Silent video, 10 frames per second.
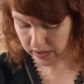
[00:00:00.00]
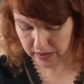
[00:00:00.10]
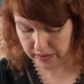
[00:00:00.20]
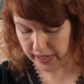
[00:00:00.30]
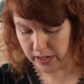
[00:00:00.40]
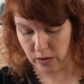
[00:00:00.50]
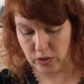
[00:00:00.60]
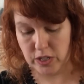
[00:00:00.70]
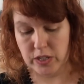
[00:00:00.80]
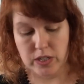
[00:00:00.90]
They're not
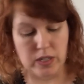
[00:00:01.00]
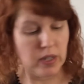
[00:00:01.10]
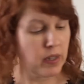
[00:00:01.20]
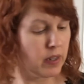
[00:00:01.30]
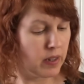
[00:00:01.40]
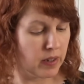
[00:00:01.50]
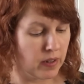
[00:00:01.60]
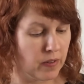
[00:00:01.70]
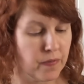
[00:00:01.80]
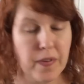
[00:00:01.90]
as
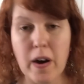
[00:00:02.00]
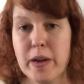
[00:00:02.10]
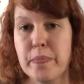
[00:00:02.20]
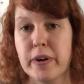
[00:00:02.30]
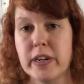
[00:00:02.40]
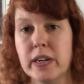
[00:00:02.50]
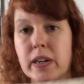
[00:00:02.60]
vibrant and